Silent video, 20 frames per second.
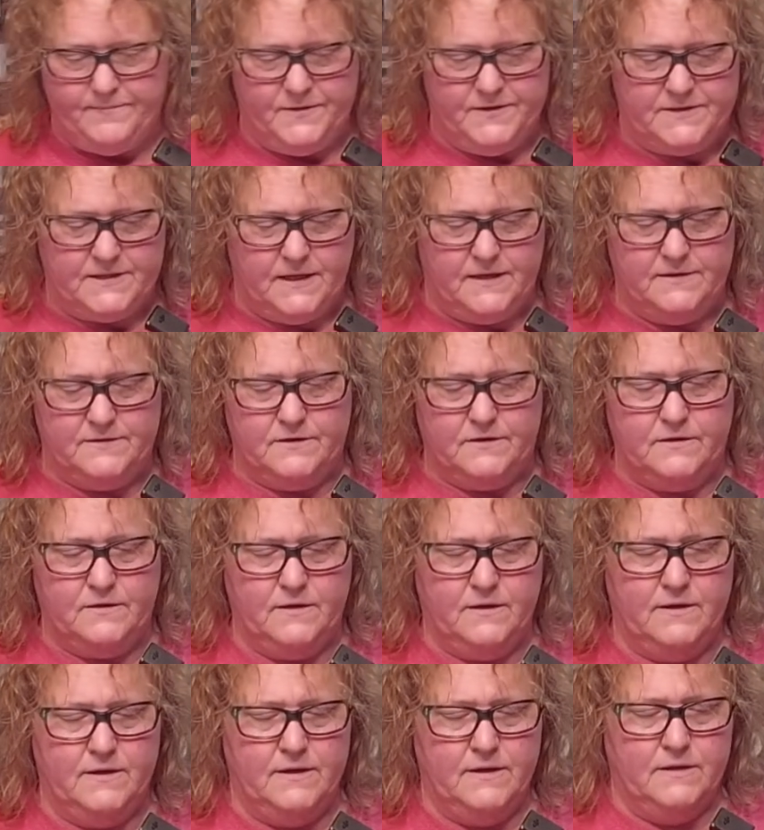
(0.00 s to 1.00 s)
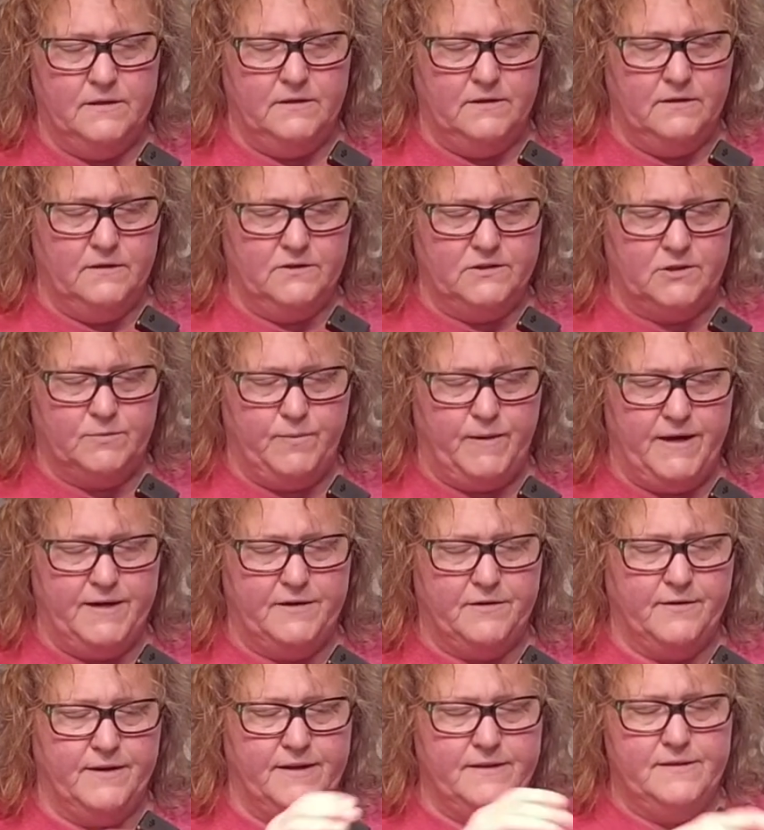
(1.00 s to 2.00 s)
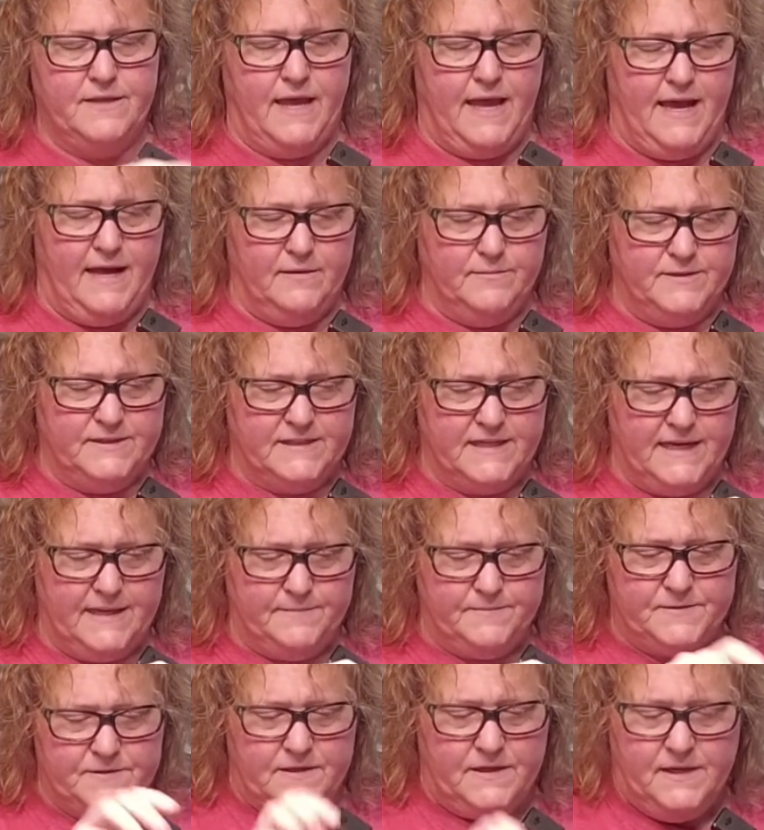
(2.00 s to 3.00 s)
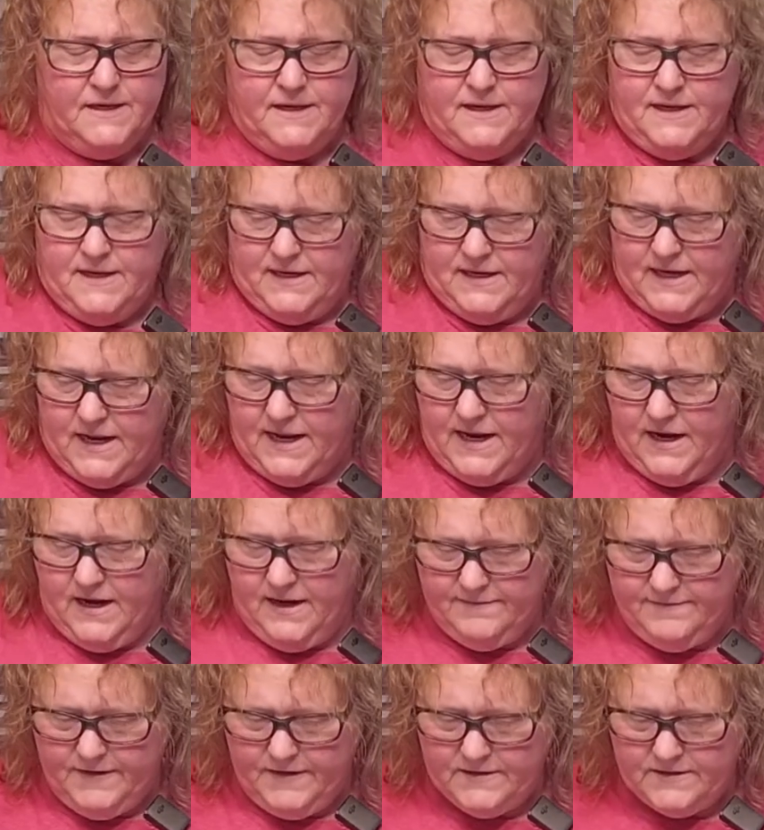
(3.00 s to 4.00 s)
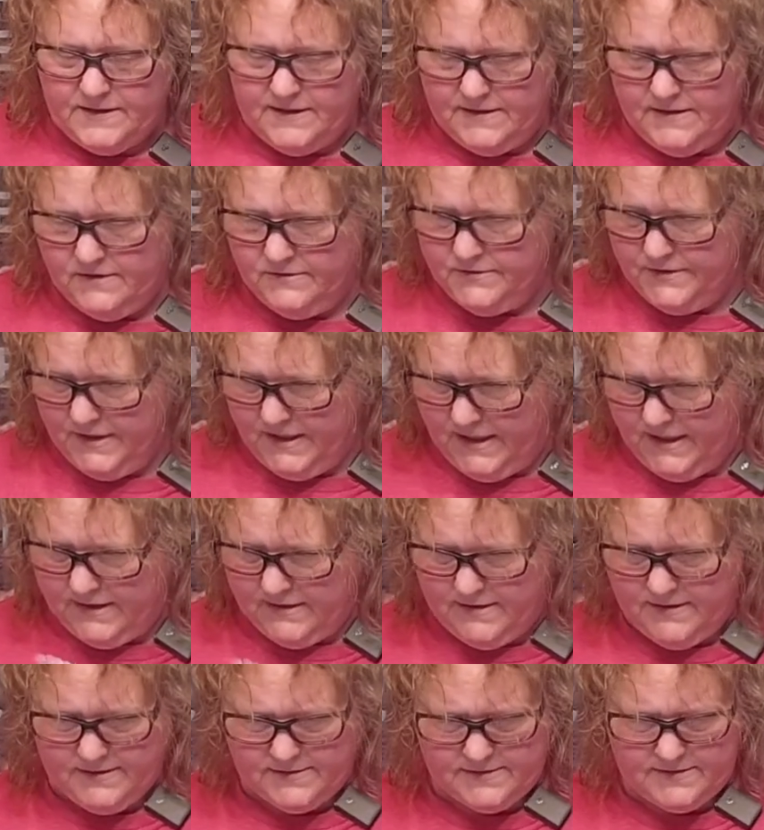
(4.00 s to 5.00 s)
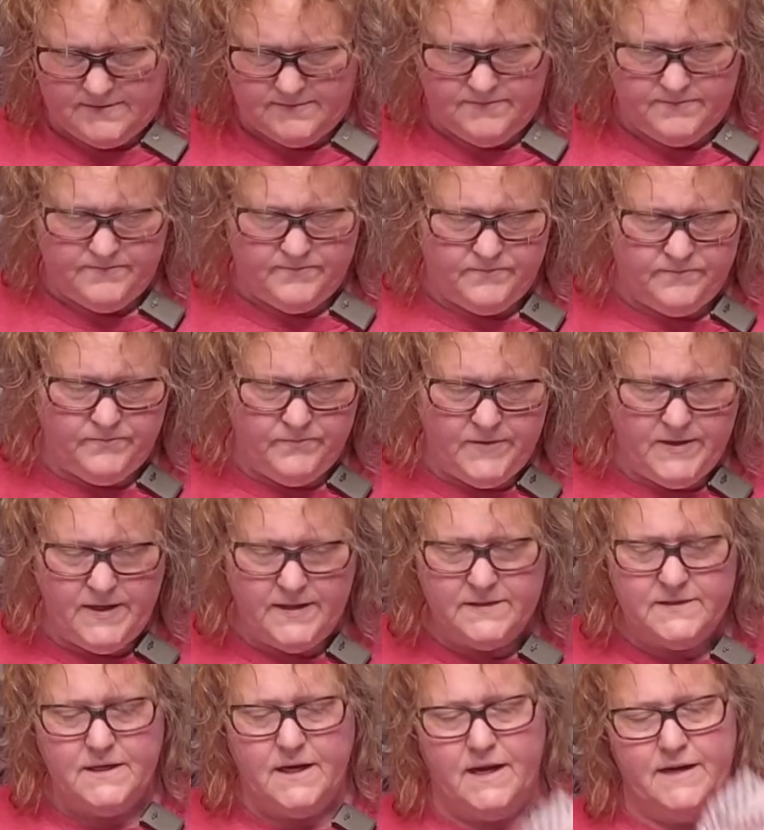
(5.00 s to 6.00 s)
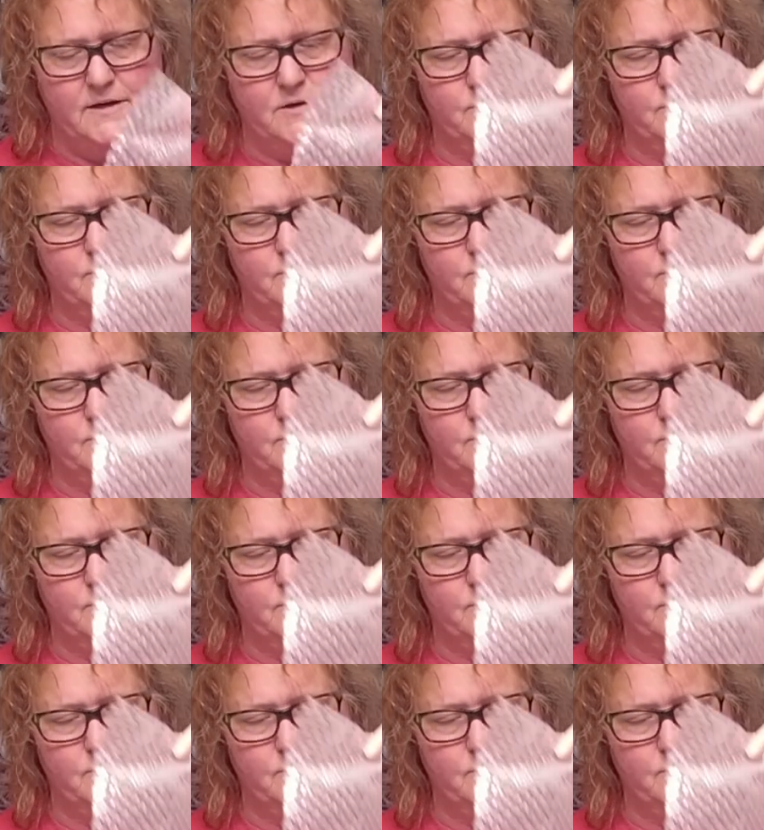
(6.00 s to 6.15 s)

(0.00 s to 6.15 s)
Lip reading: this other little spider in, the Albiceps, and I obviously don't need this entire